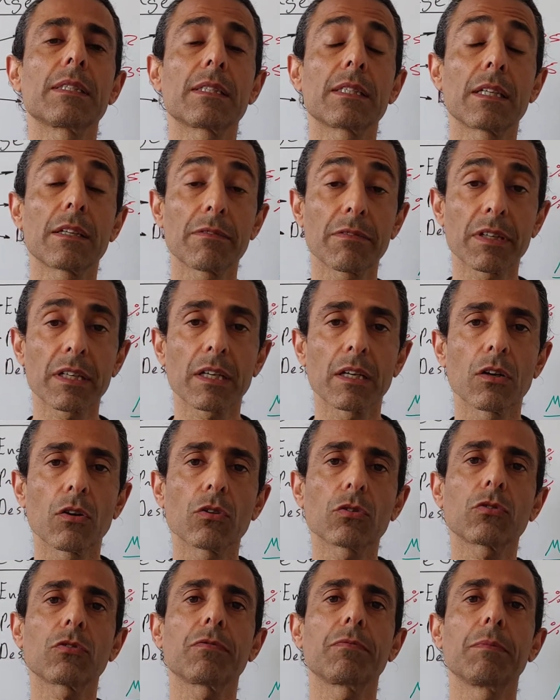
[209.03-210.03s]
saving a
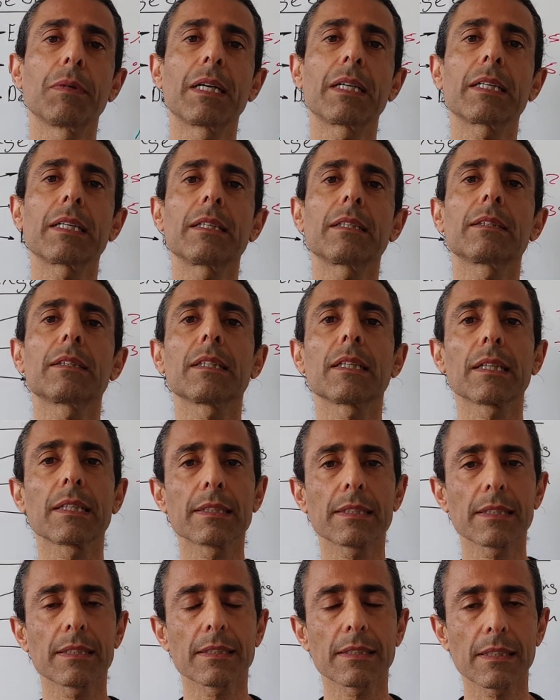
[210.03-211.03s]
lot of money, and the
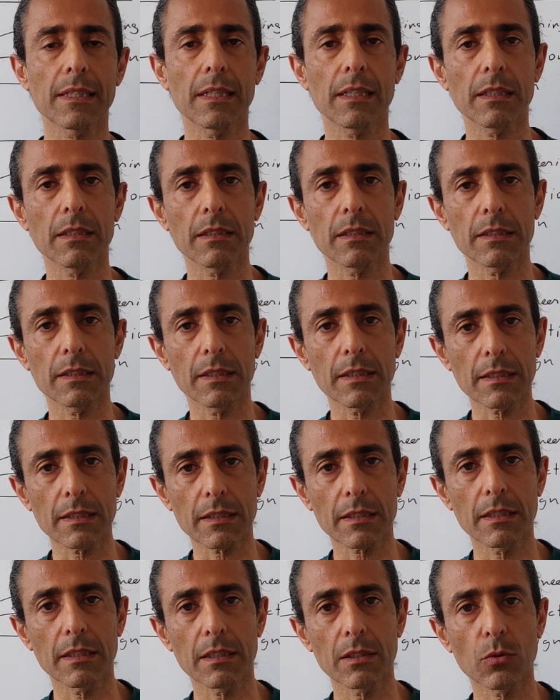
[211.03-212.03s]
reasons are
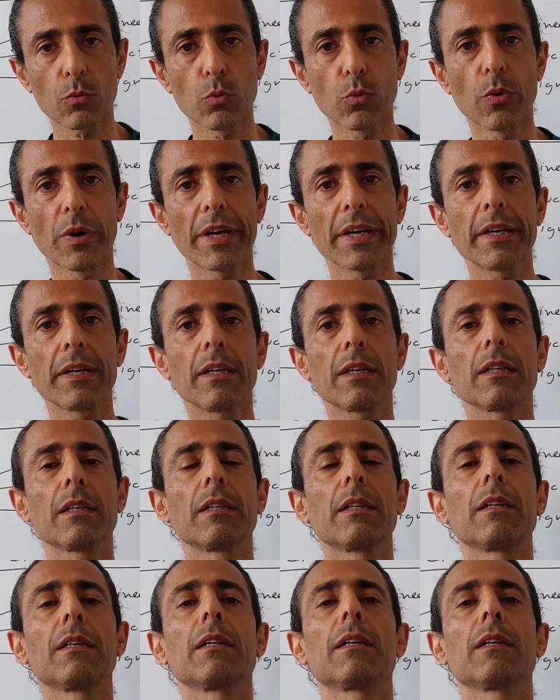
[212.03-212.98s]
that when